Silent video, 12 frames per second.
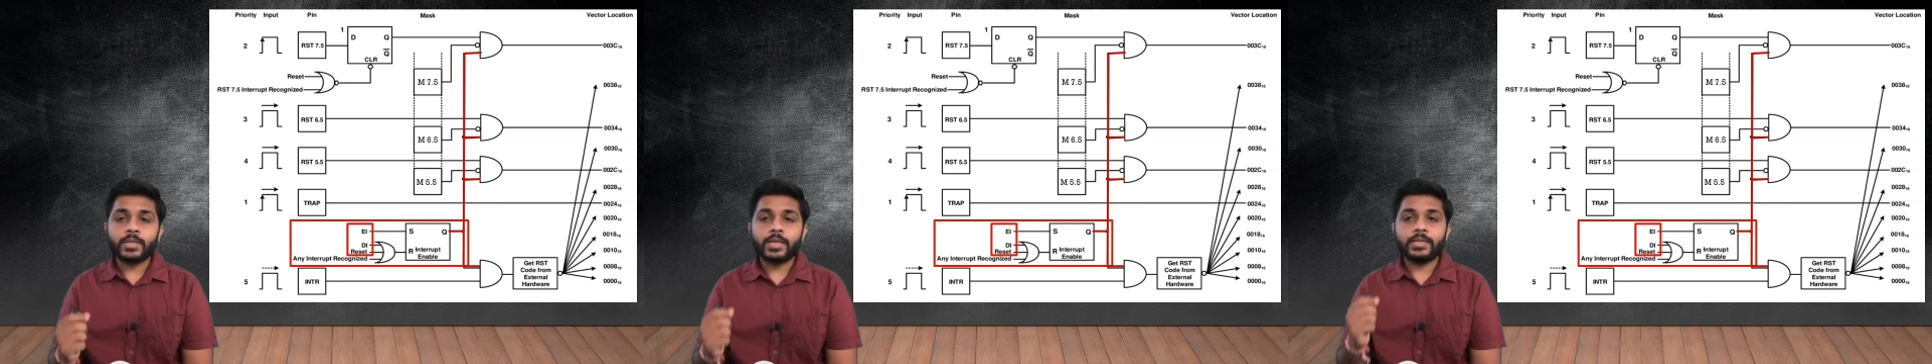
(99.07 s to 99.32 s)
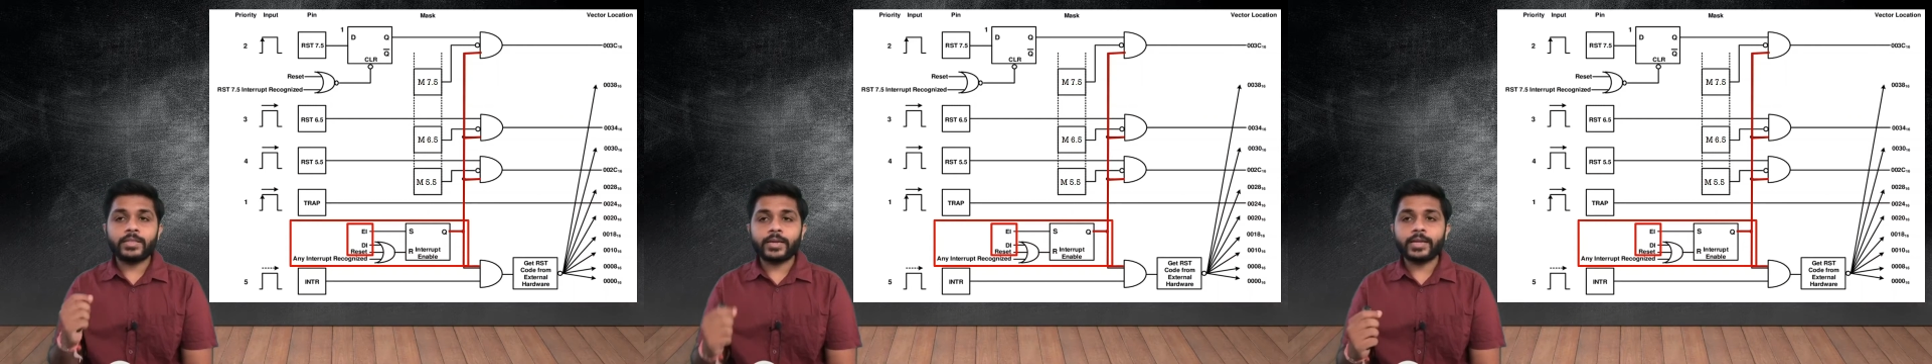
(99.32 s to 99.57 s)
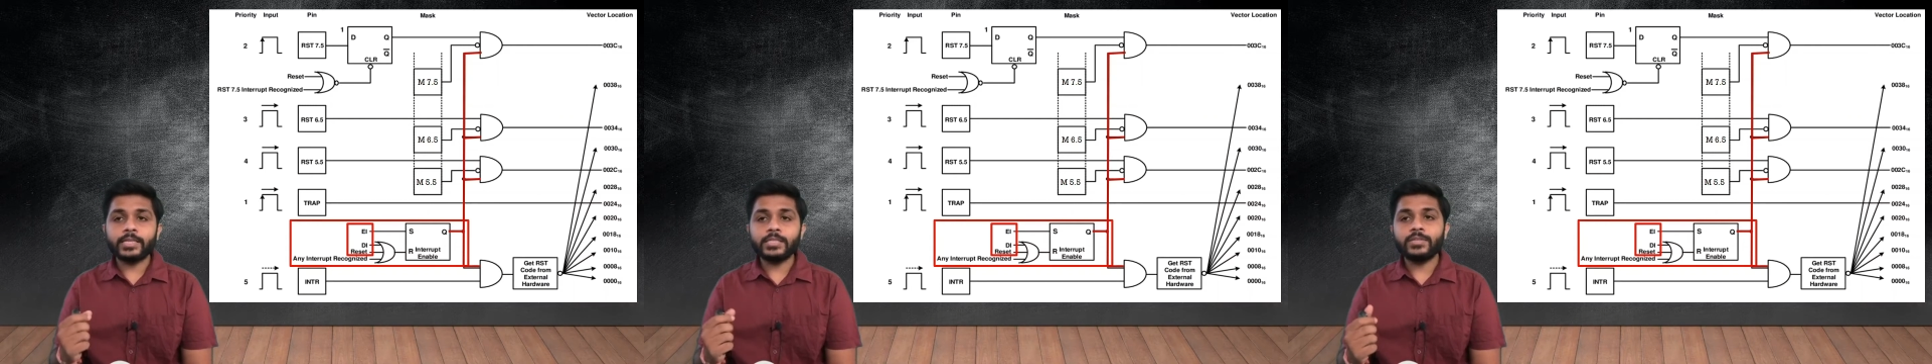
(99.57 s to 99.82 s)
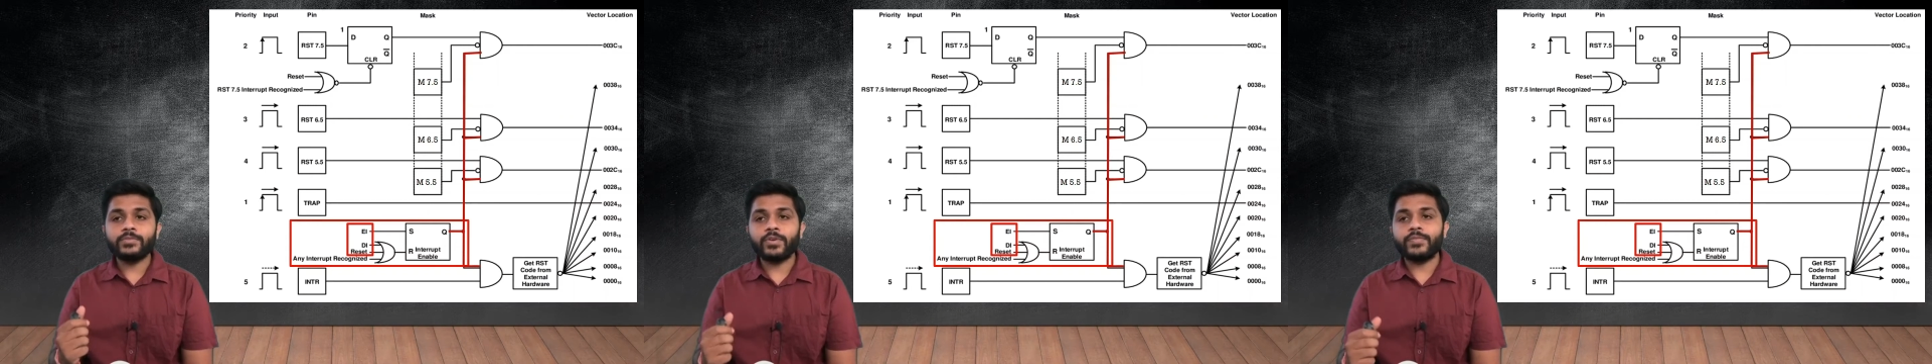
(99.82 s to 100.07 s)
in that case
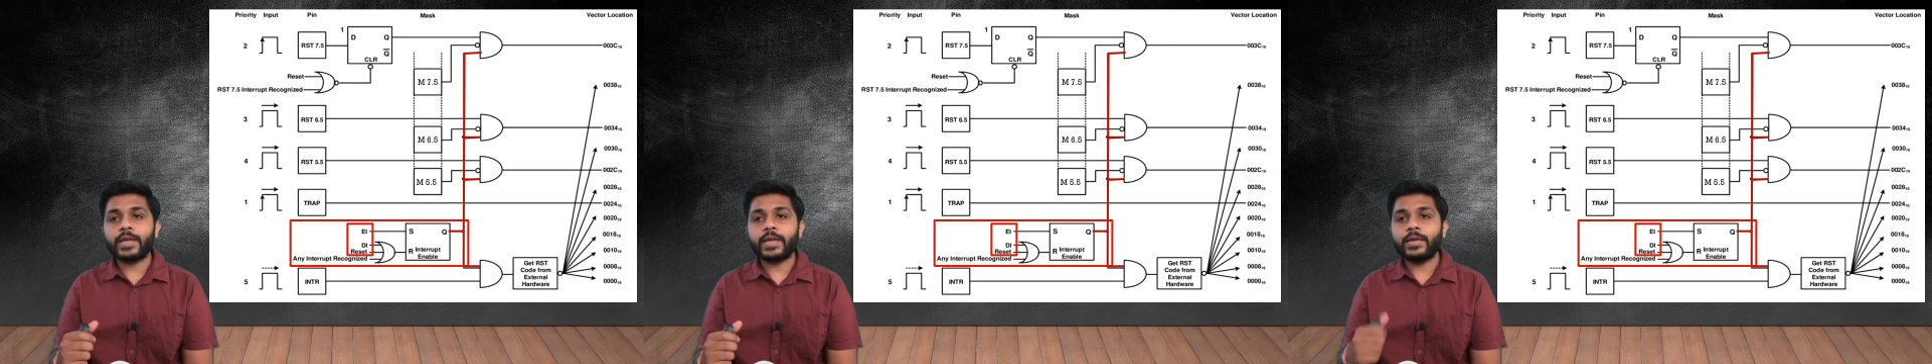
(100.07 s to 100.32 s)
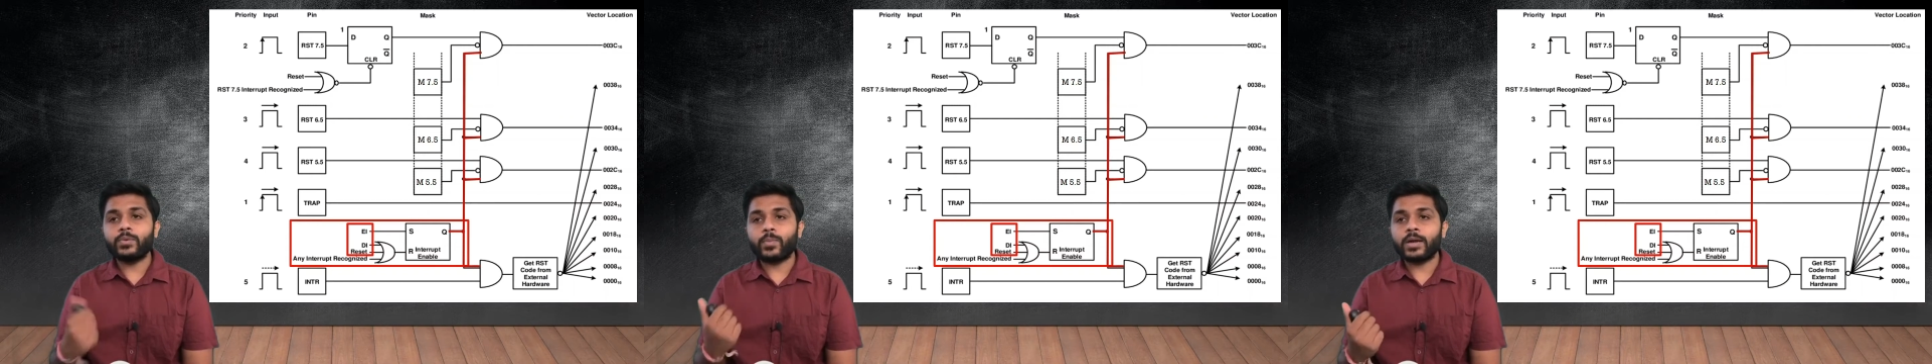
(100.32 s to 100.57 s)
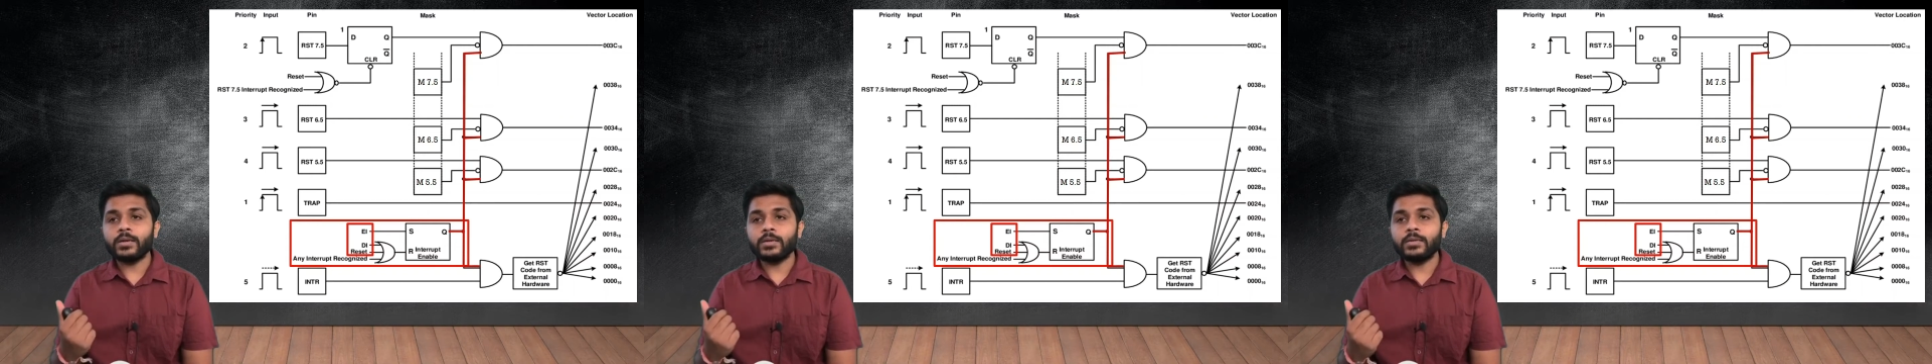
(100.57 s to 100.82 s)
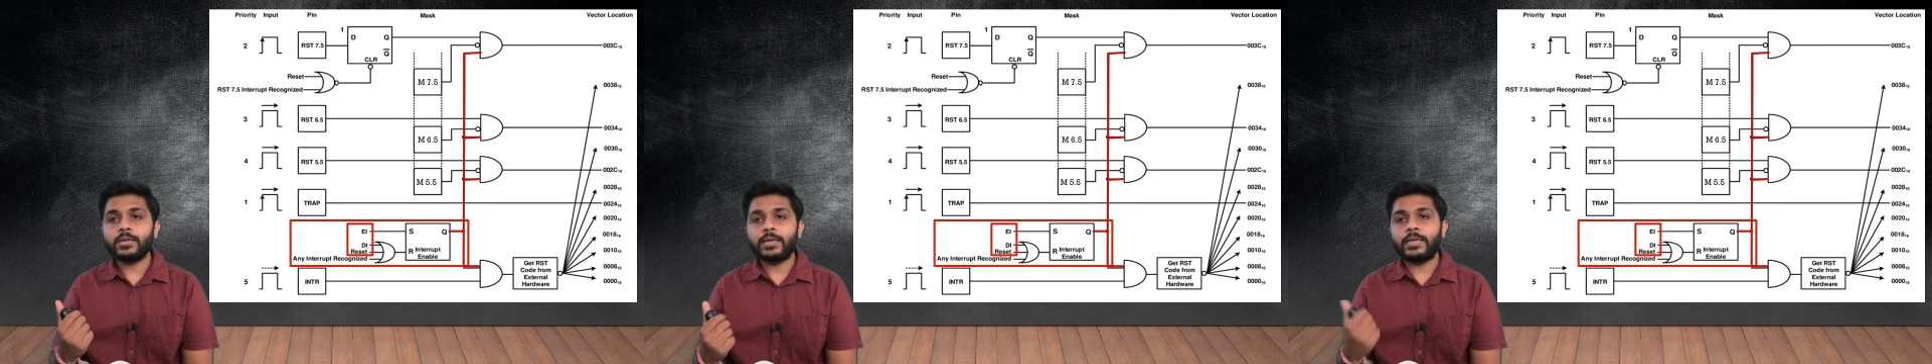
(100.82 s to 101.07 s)
we will get 1
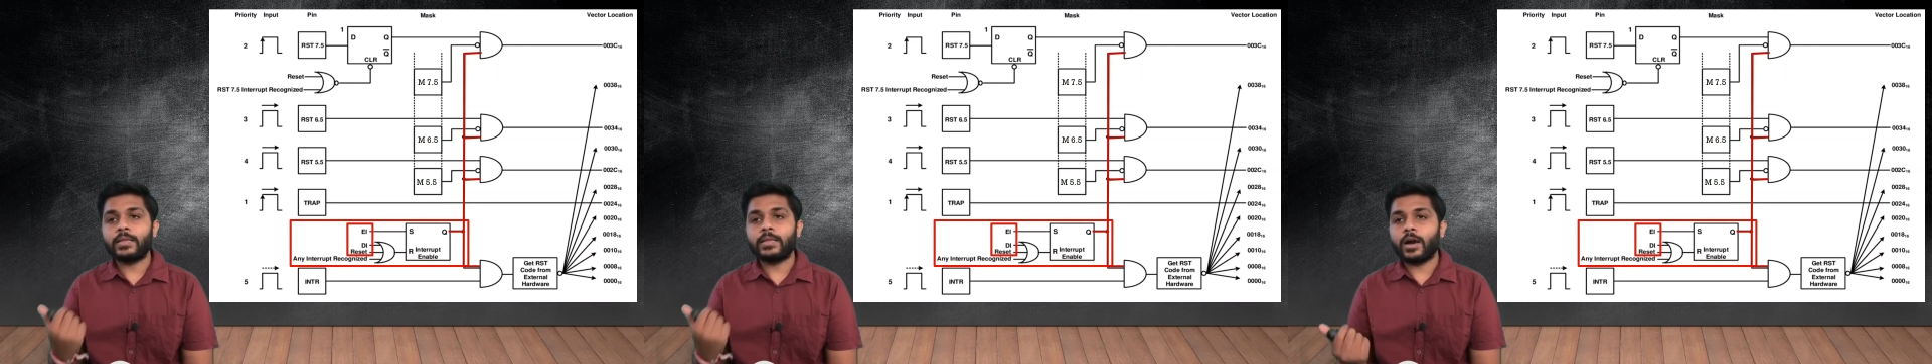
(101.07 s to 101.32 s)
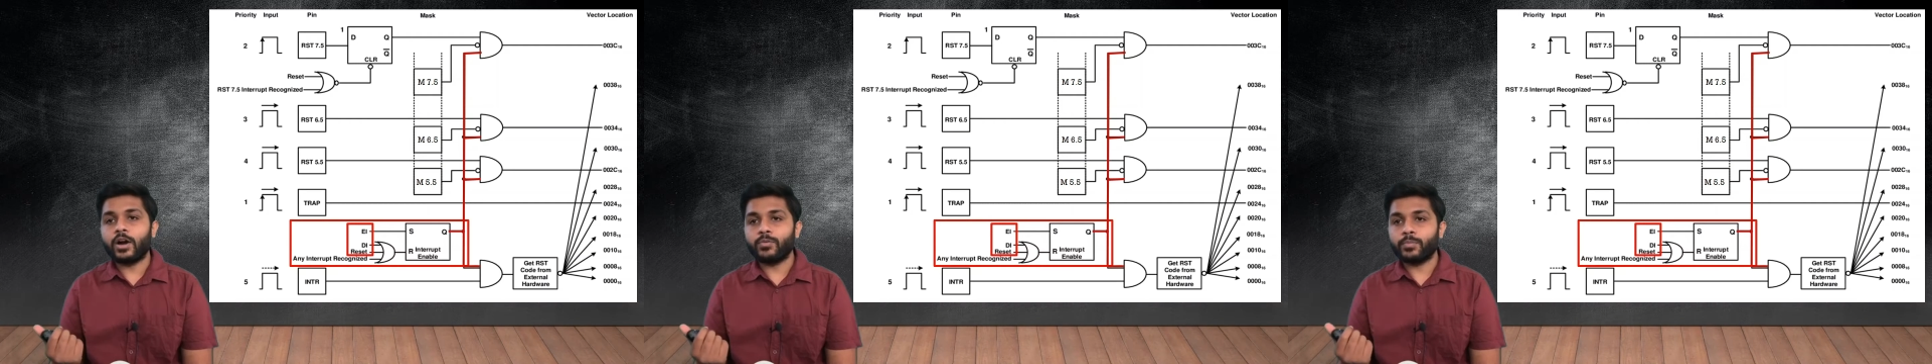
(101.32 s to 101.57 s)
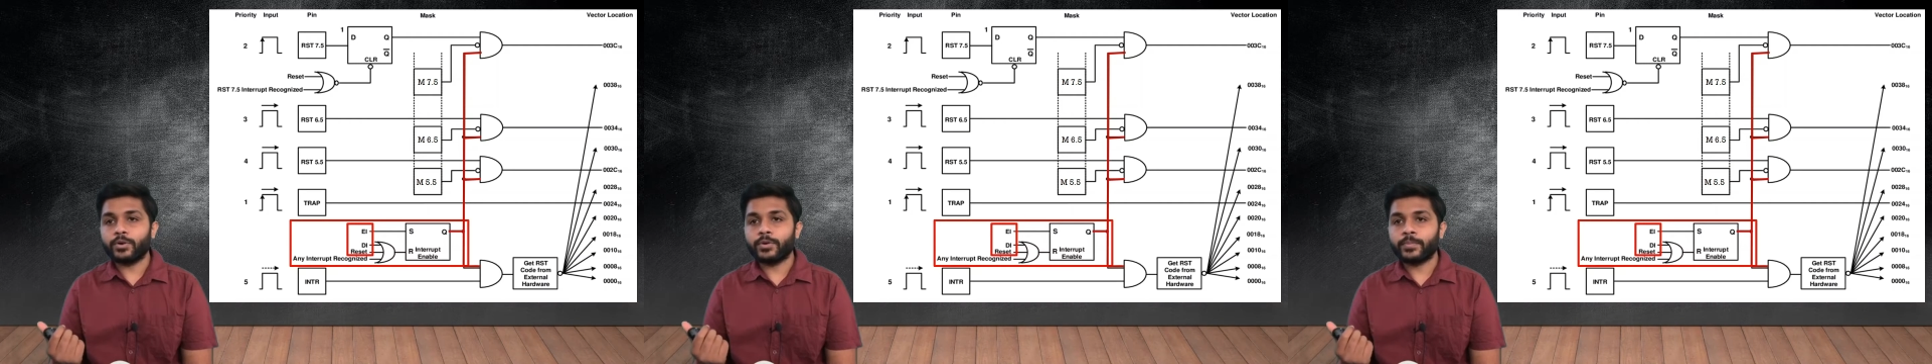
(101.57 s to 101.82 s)
in the output.